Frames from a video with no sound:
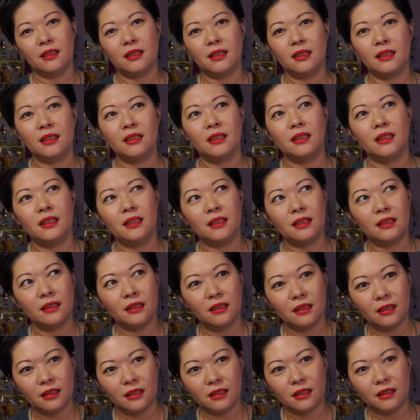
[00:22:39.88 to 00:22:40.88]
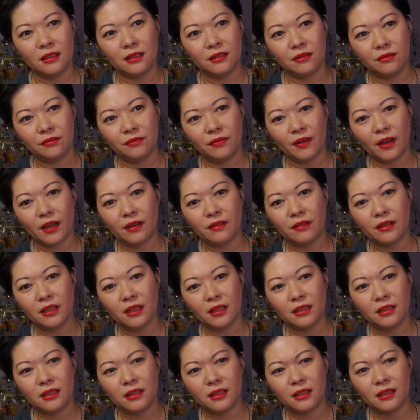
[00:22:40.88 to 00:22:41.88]
It is
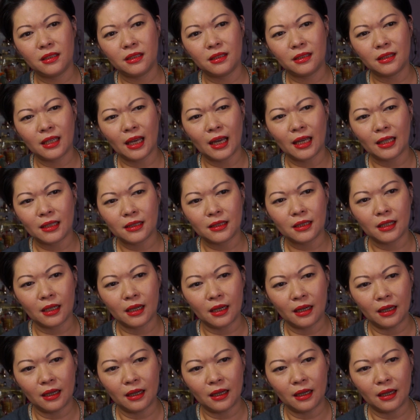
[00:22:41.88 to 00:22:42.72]
very sad